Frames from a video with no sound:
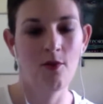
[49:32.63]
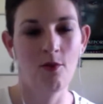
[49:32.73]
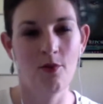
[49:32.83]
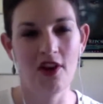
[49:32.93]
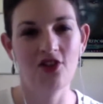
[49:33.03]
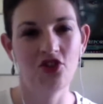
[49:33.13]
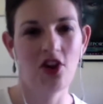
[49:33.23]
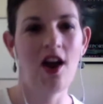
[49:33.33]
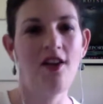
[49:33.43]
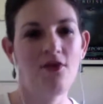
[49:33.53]
But it's
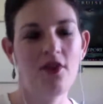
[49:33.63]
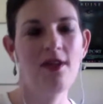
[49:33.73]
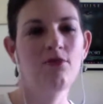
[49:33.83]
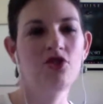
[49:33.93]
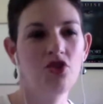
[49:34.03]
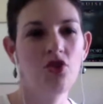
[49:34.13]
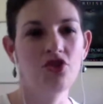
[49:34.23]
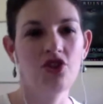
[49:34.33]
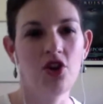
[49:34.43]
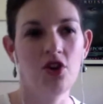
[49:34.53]
okay for them to
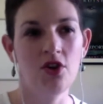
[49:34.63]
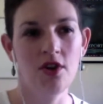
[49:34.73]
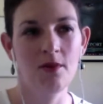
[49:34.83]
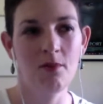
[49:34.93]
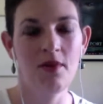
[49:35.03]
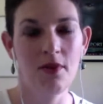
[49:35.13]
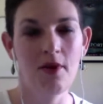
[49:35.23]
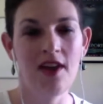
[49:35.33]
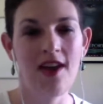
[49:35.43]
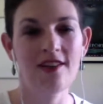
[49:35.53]
also, the
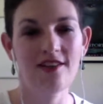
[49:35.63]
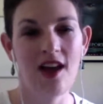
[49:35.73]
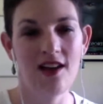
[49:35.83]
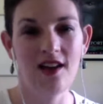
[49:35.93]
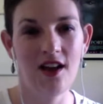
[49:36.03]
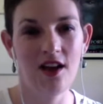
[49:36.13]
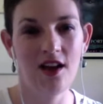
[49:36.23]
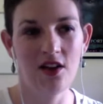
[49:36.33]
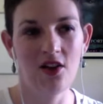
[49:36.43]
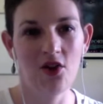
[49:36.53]

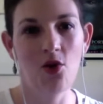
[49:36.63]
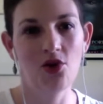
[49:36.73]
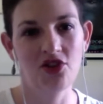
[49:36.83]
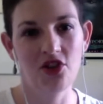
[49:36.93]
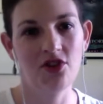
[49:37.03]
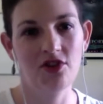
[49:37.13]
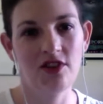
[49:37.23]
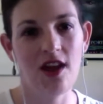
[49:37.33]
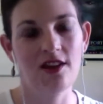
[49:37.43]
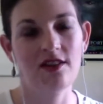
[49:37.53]
caretaker also
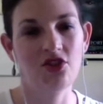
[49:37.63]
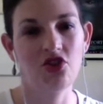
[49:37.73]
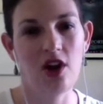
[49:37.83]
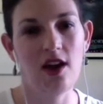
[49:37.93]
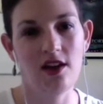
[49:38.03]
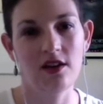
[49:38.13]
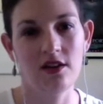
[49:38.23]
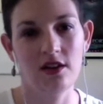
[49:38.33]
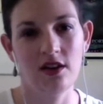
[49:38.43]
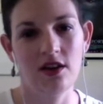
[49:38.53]
takes
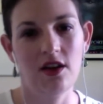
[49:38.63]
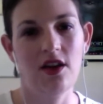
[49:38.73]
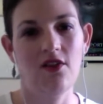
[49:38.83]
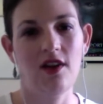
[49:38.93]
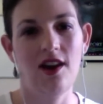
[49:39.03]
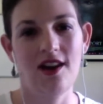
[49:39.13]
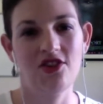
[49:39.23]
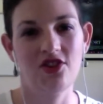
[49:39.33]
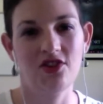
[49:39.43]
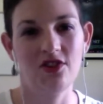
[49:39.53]
strain in a
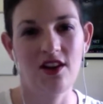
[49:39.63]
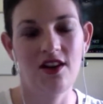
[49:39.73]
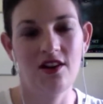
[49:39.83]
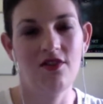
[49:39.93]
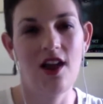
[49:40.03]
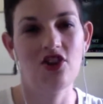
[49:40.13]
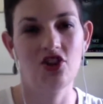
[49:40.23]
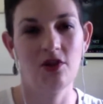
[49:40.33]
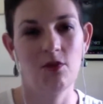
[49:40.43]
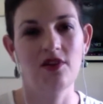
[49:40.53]

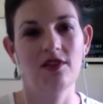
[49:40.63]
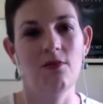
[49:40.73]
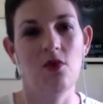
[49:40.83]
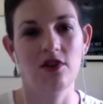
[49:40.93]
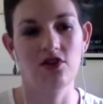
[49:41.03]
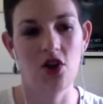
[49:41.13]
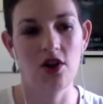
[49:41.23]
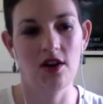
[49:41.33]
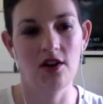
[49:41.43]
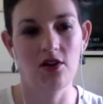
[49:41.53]
relationship when someone's not
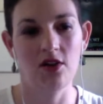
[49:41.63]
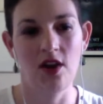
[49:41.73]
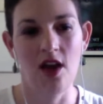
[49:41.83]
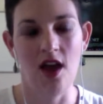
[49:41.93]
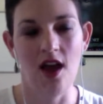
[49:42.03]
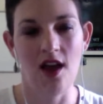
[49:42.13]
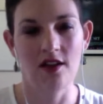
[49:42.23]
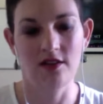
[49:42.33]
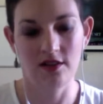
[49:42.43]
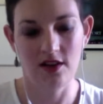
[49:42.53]
ill.
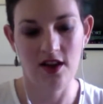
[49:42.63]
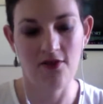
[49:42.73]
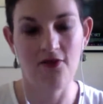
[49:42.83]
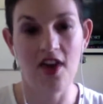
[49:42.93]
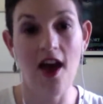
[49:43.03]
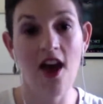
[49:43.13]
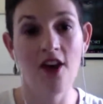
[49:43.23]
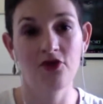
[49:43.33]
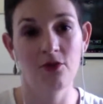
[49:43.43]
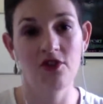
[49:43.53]
And if they
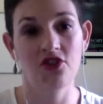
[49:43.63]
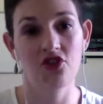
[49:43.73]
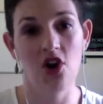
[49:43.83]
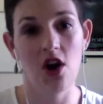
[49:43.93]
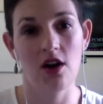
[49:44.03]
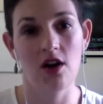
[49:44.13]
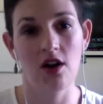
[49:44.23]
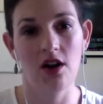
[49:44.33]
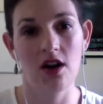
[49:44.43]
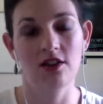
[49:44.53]
have to be strong
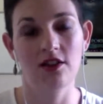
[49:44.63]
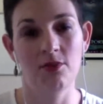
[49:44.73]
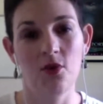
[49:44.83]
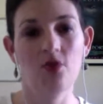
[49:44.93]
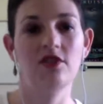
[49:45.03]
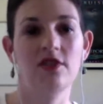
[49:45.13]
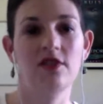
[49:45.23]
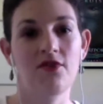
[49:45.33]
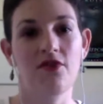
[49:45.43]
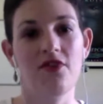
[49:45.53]
and
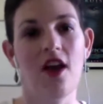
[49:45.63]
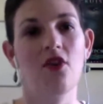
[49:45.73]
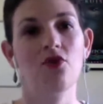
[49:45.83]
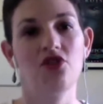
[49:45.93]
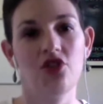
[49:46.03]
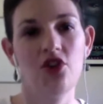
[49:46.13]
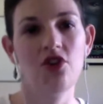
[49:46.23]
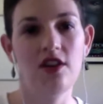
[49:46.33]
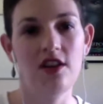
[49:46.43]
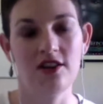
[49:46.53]
supportive, they also
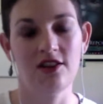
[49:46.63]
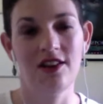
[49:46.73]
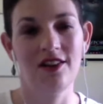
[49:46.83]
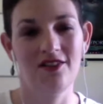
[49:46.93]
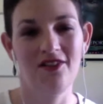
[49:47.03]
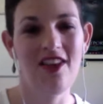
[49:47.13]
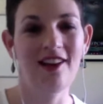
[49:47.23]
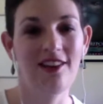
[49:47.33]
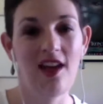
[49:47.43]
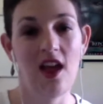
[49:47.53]
need
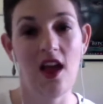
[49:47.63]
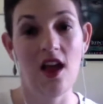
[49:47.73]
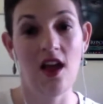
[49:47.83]
that care